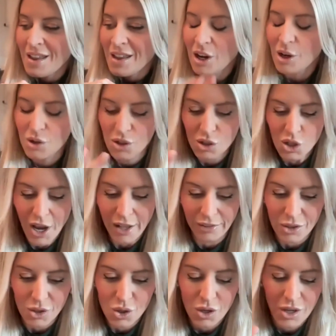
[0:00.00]
here's the
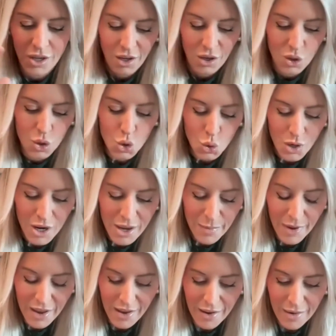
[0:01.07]
challenge
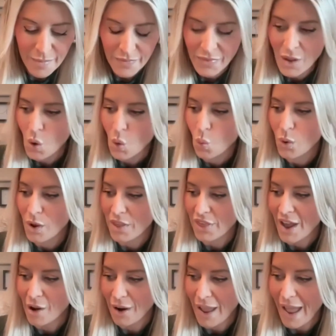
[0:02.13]
dreaming
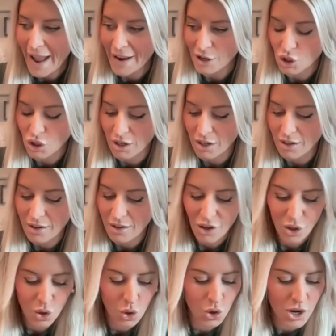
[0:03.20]
without action
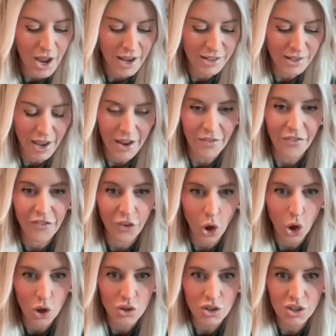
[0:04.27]
creates a
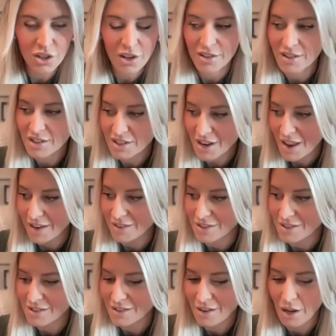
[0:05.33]
false
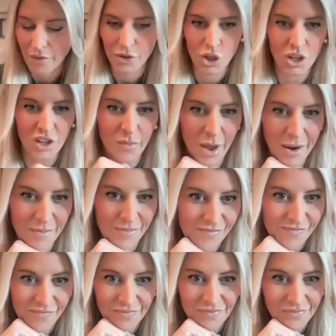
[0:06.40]
sense of achievement.
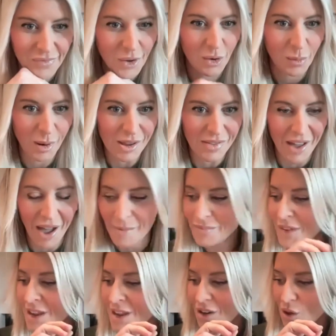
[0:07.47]
I repeat that.
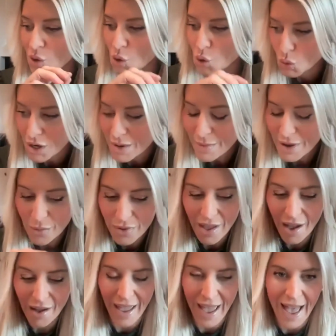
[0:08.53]
Dreaming
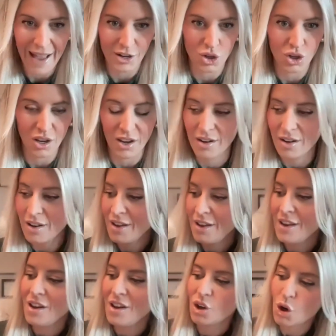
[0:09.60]
without action
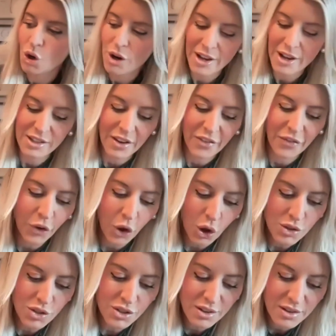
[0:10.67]
creates a
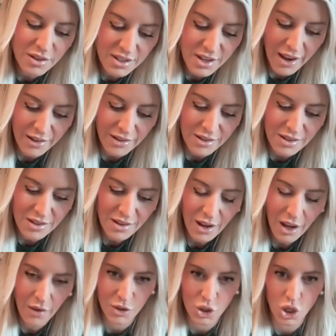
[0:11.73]
false sense
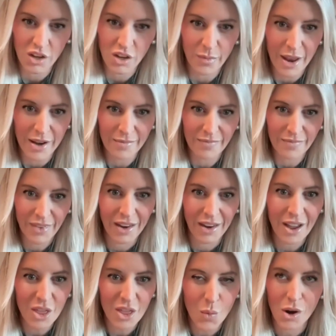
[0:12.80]
of achievement. In
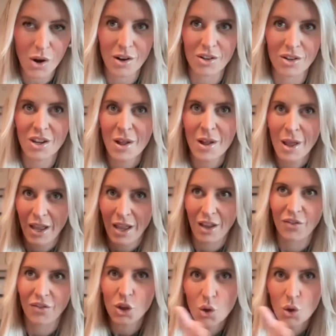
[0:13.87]
other words,
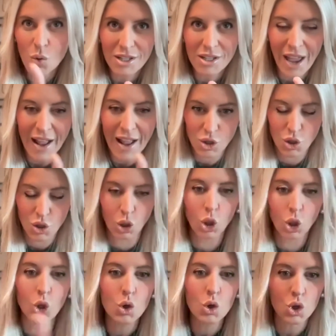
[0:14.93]
if you attach
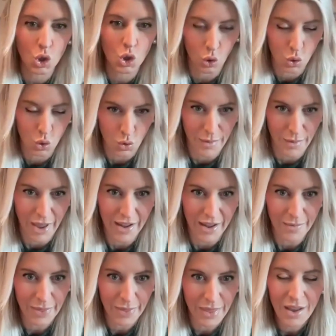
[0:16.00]
delusional dreaming,